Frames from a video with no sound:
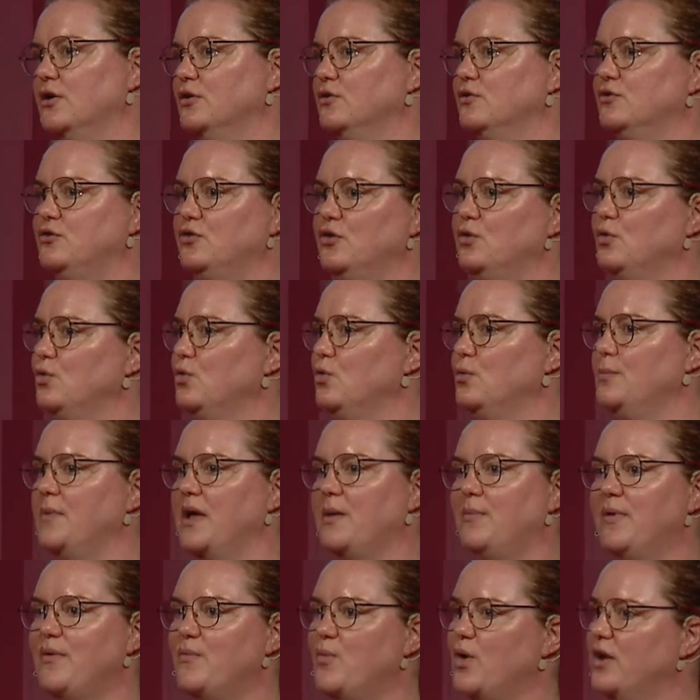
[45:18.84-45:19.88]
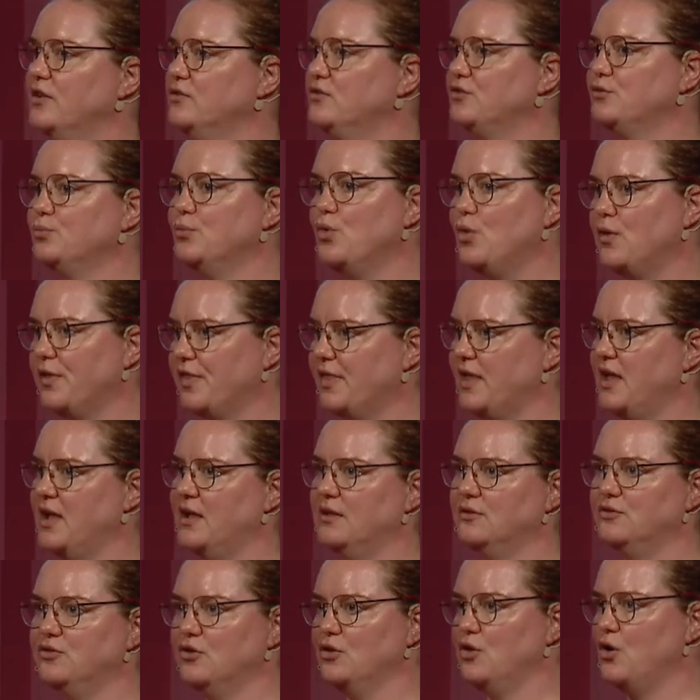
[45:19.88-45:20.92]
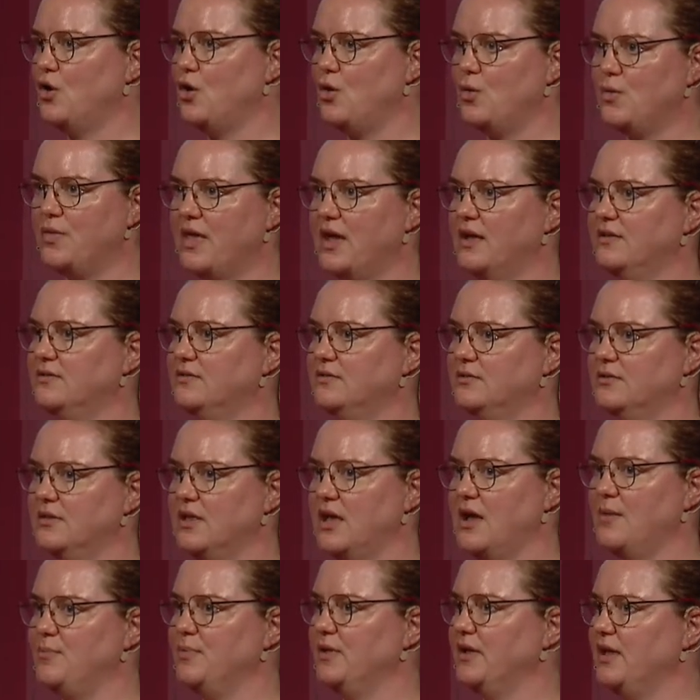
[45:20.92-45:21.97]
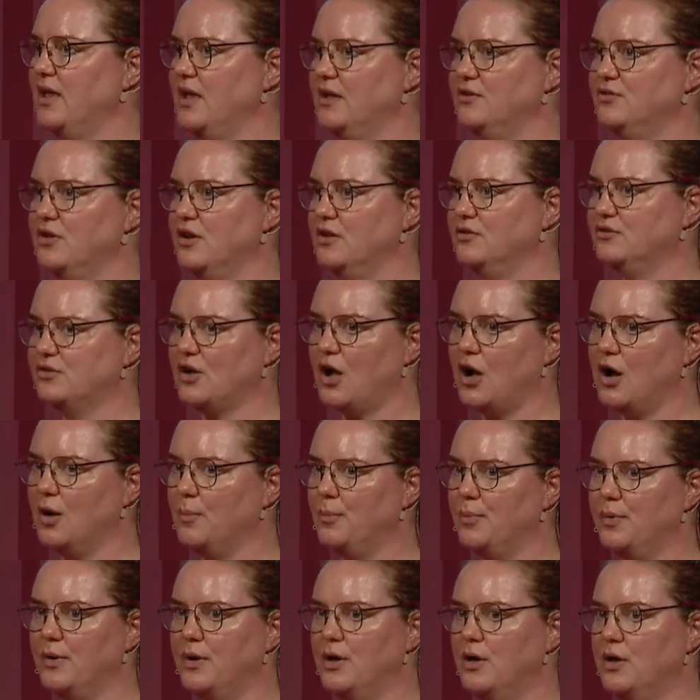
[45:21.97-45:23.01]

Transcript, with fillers: do maybe one small thing to know that the application is up.